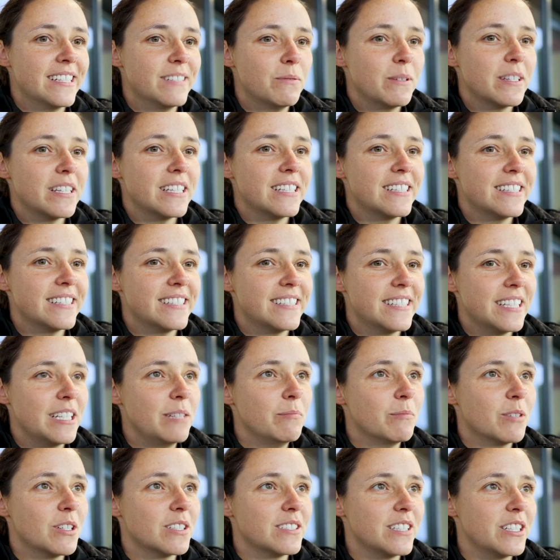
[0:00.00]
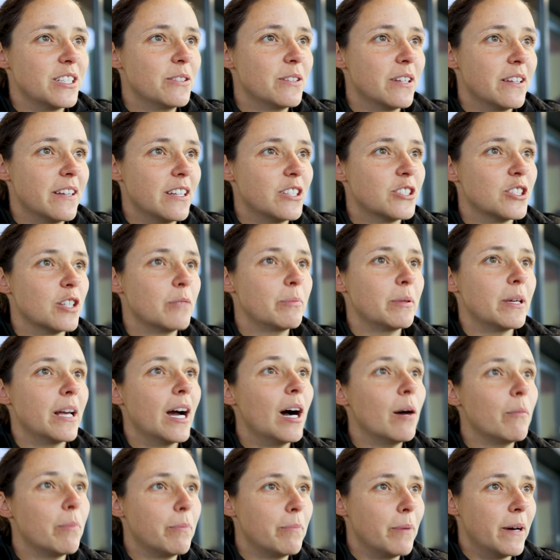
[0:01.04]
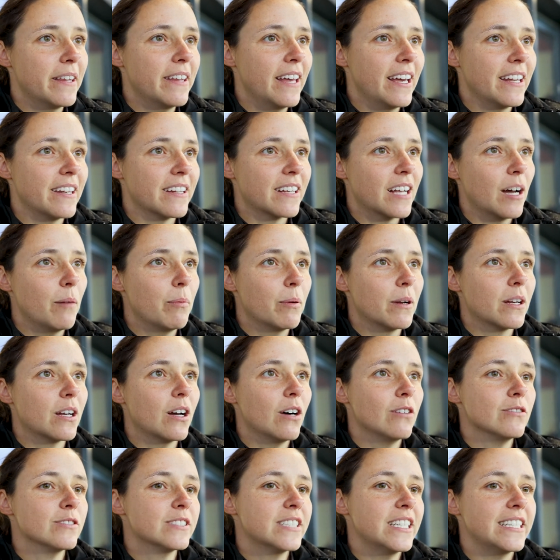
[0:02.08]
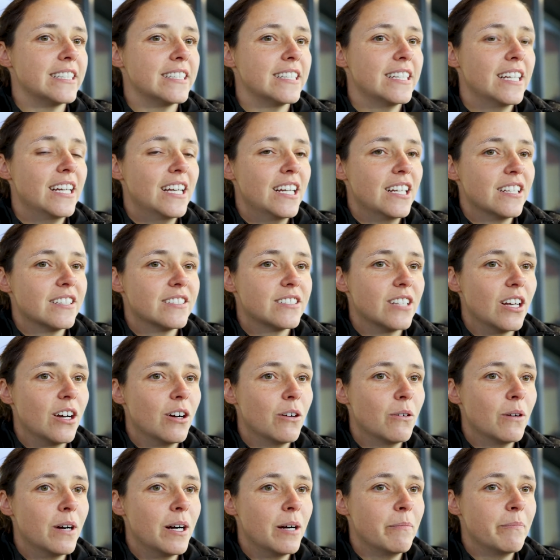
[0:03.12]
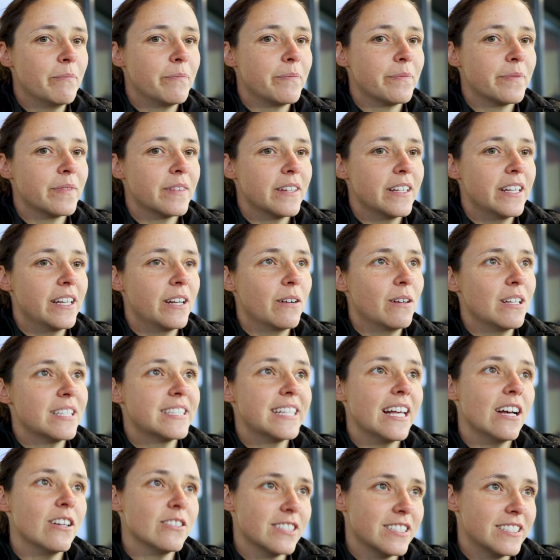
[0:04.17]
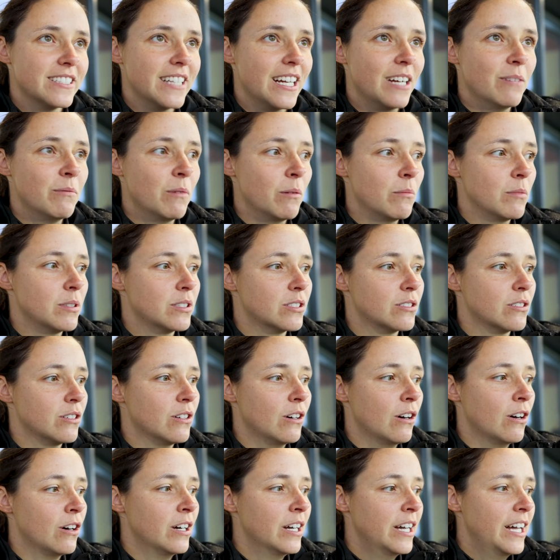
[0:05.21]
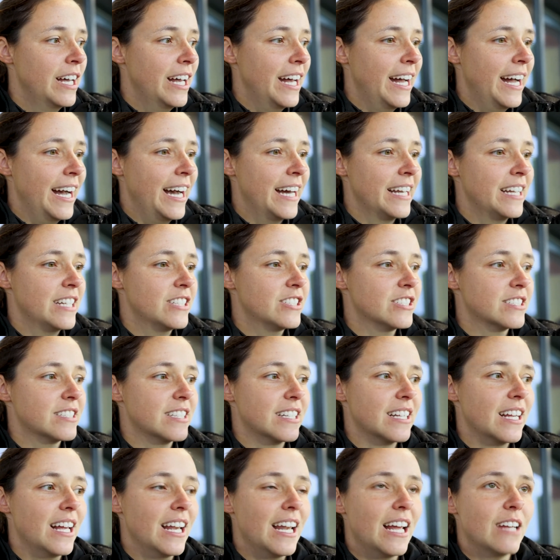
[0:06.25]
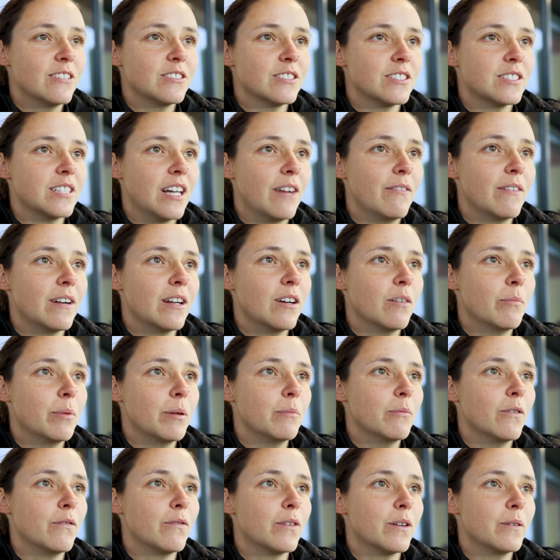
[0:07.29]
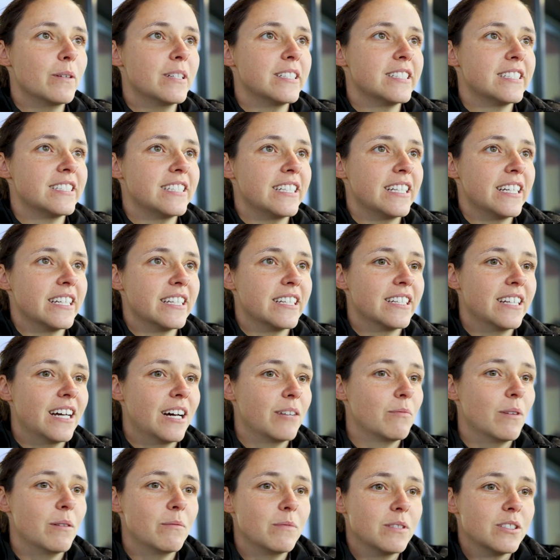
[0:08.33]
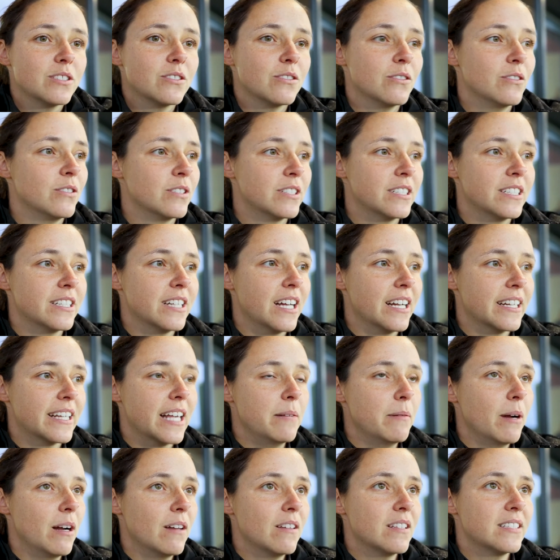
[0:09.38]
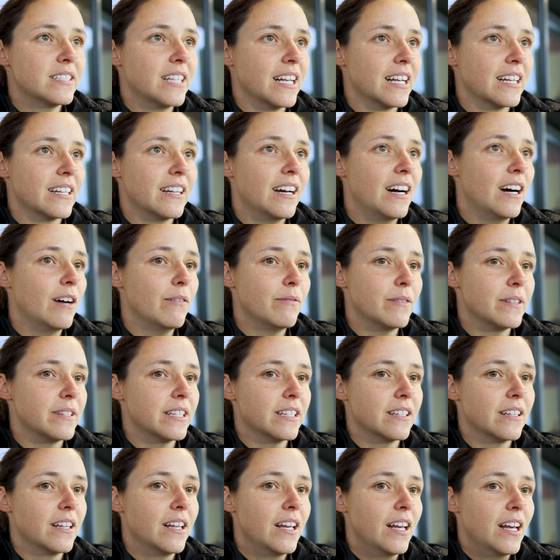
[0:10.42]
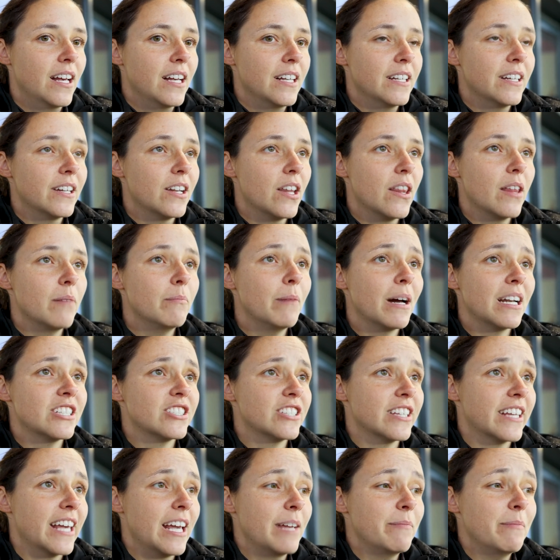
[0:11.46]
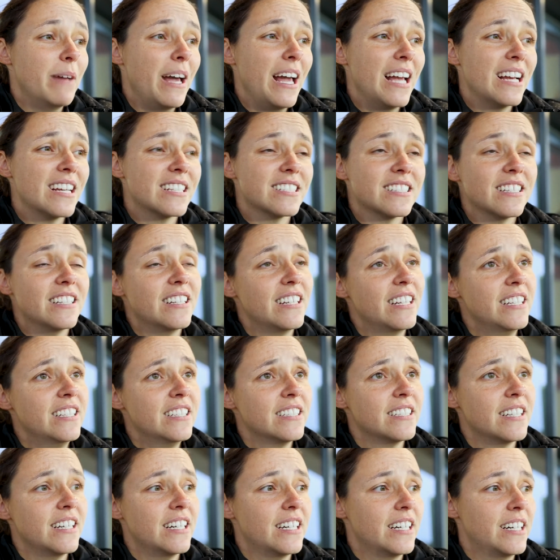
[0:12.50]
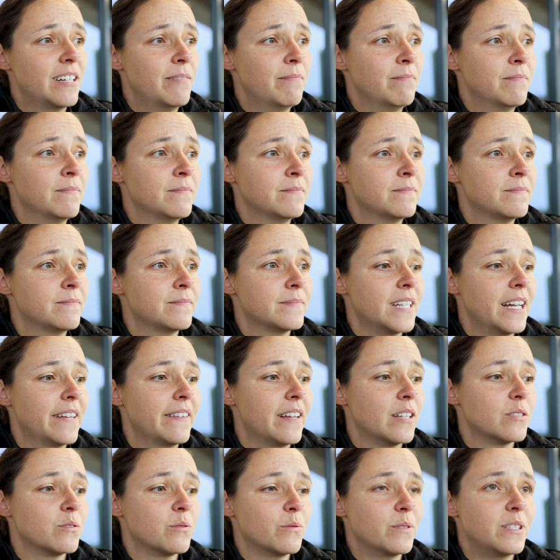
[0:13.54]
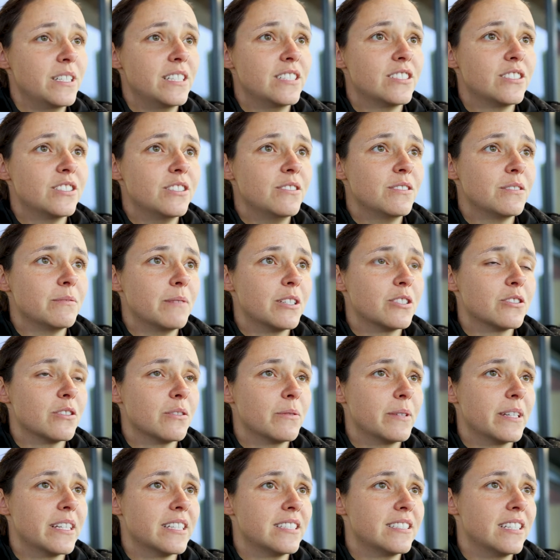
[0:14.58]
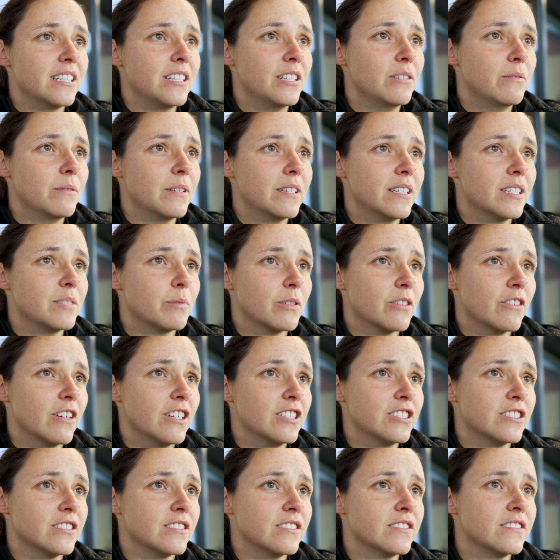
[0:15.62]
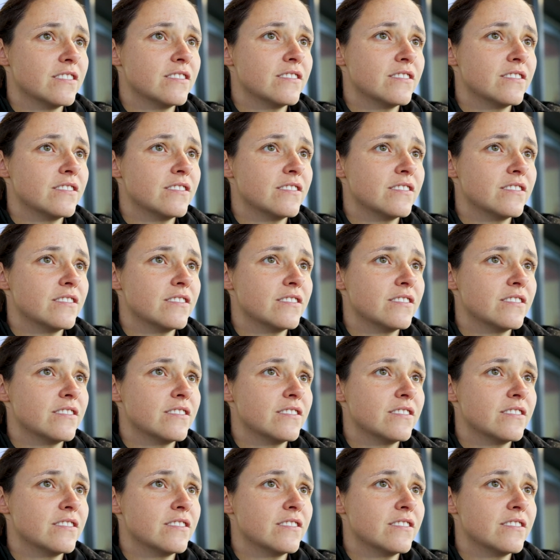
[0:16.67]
within the team, because they knew that they should be up by then, a couple of goals in. So, you know, it settles us down when we score, and it just allows us to have a little bit more fluidity. And when we scored and came out of the second half, I think, you know, they managed the game excellently. And that's what we need to do to make sure that we continue with this progression.